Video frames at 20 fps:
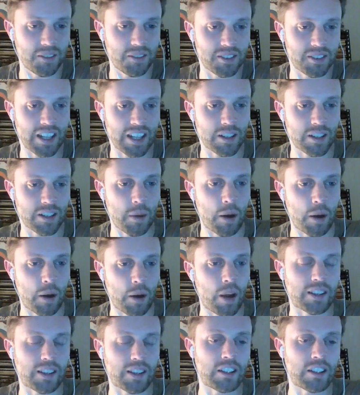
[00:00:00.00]
Sounds about
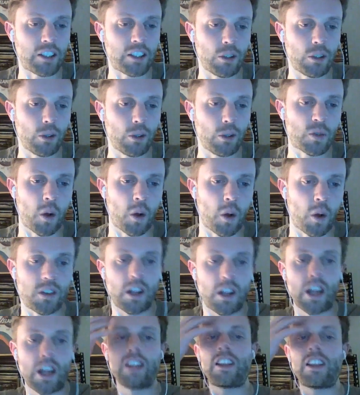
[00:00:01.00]
right. They did lose one.
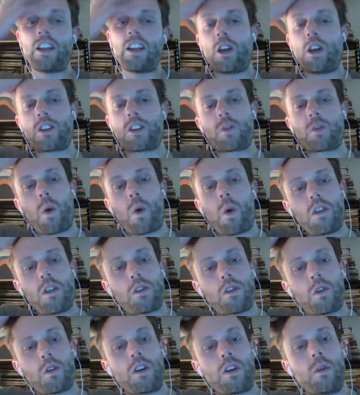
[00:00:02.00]
They lost
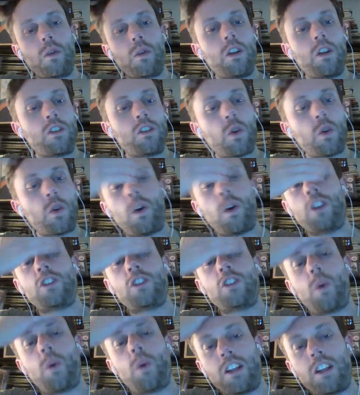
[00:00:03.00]

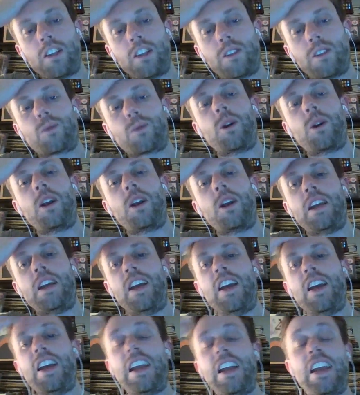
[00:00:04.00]

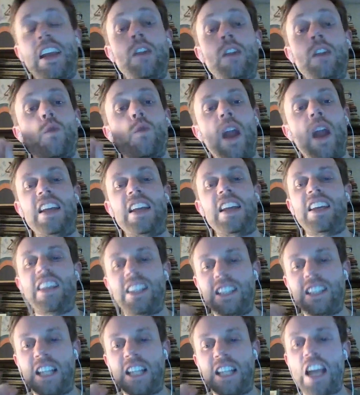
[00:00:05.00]
131-123 in
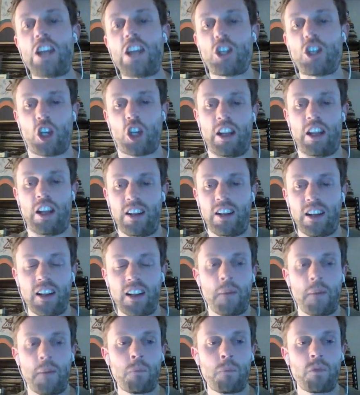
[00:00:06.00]
regulation
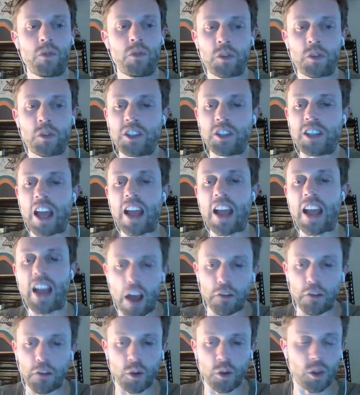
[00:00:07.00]
the day
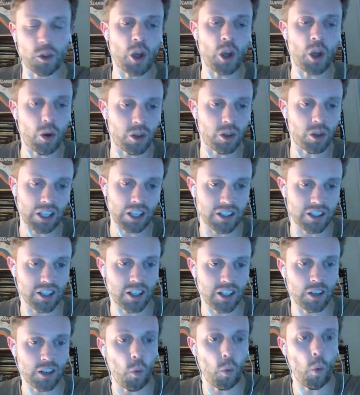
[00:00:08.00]
after the Oakley
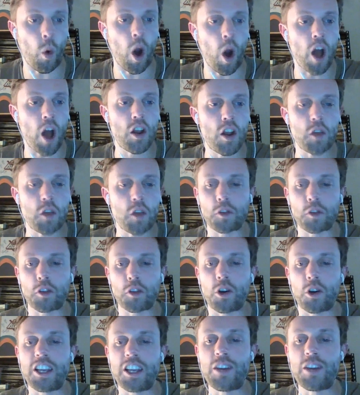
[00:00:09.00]
incident.
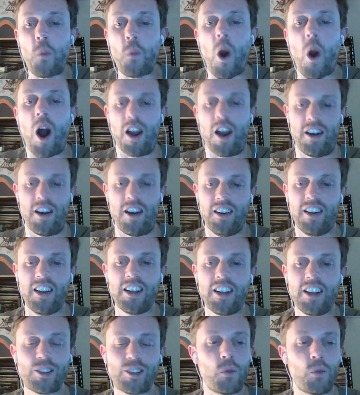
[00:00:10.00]

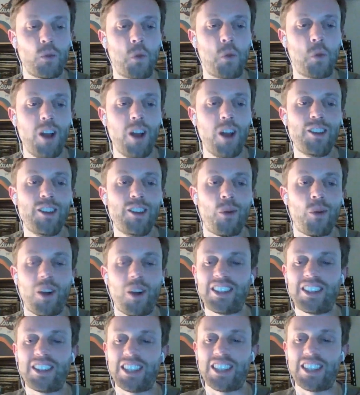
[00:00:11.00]

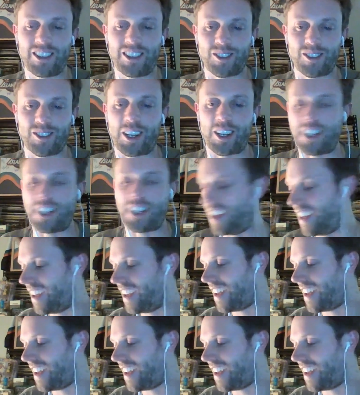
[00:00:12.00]
131-123.